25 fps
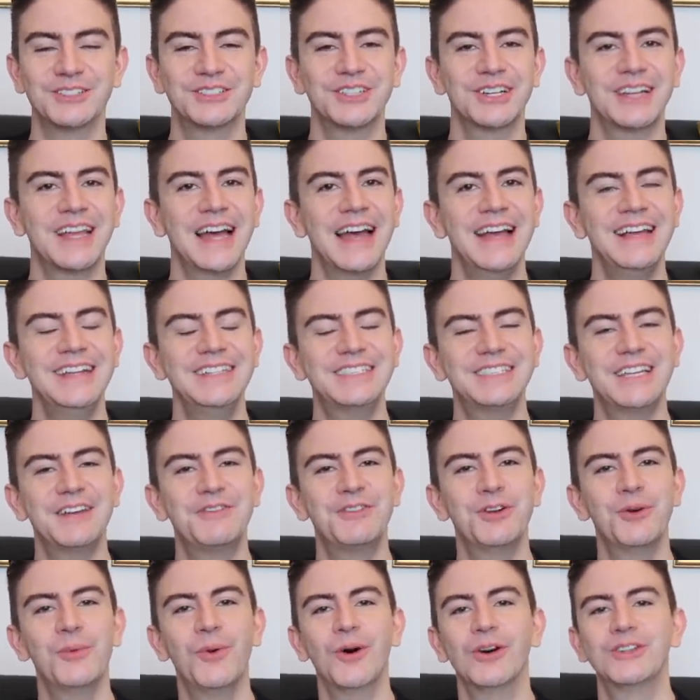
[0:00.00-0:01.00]
So Kate,
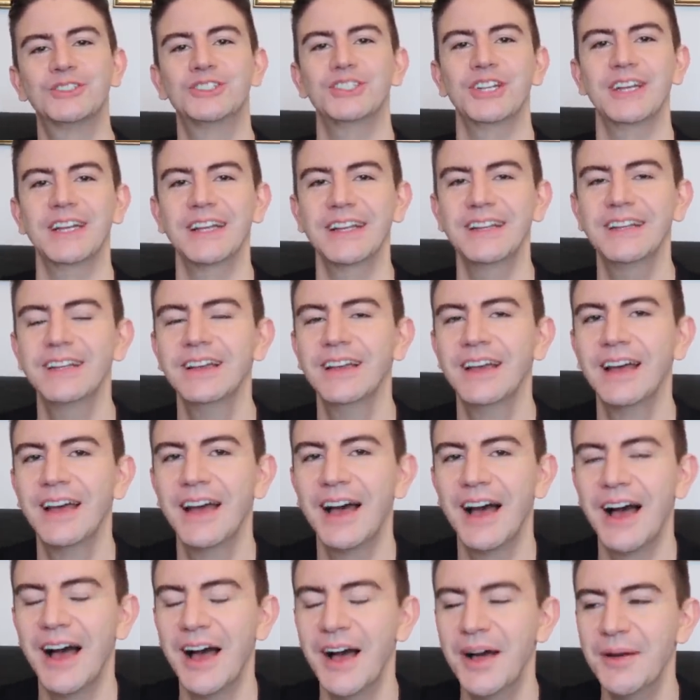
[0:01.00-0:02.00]
if you're watching,
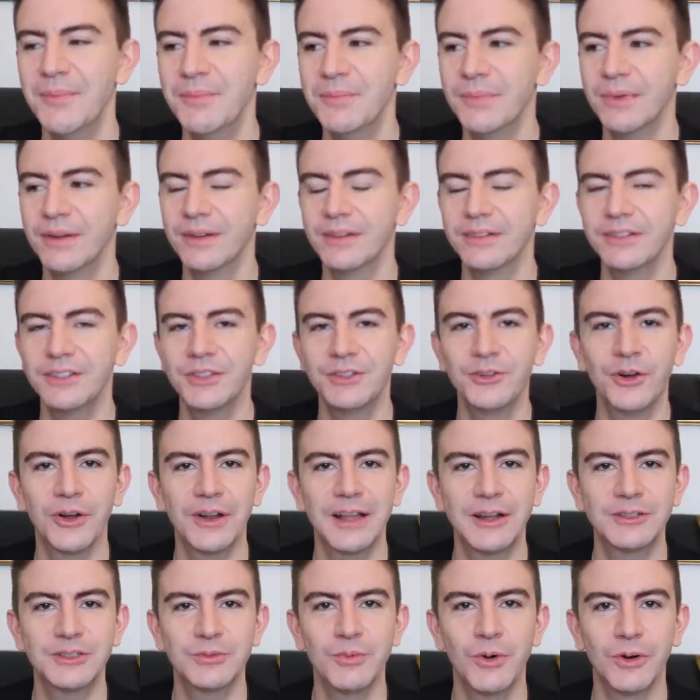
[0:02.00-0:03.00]
you're not
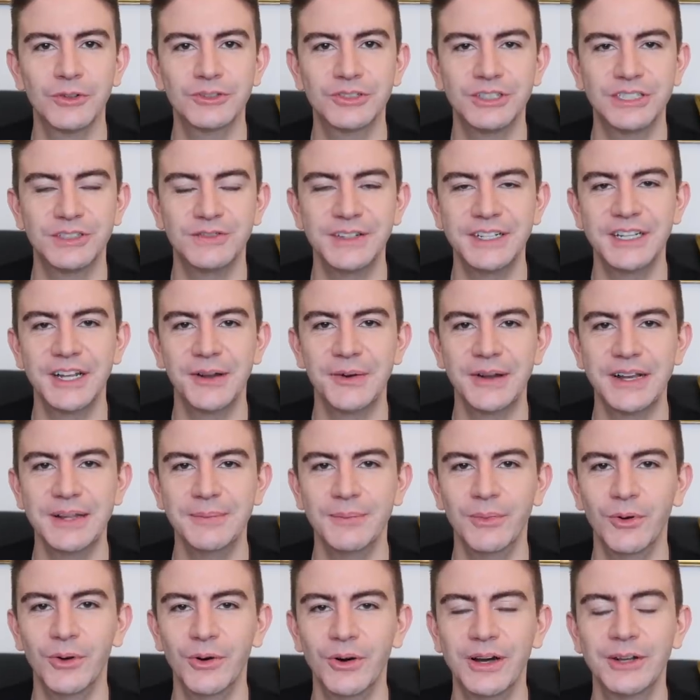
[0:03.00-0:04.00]
allowed to watch this video
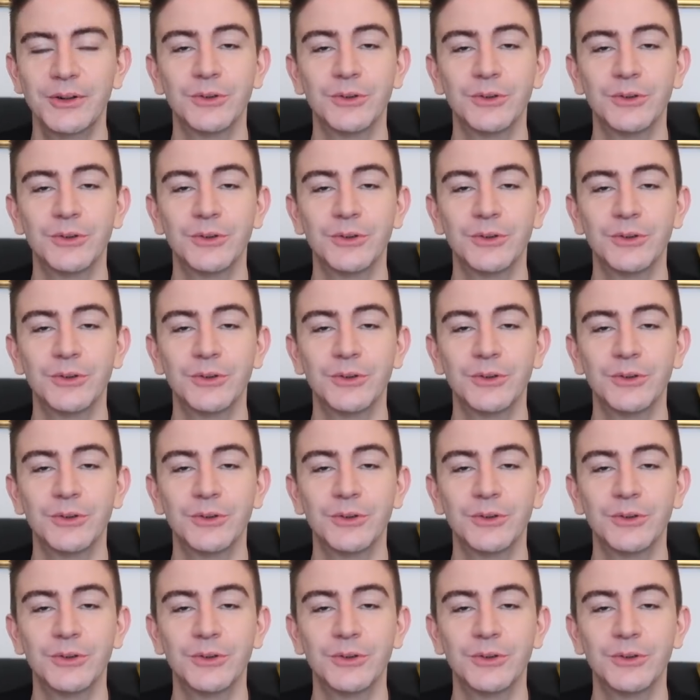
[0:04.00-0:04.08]
anymore.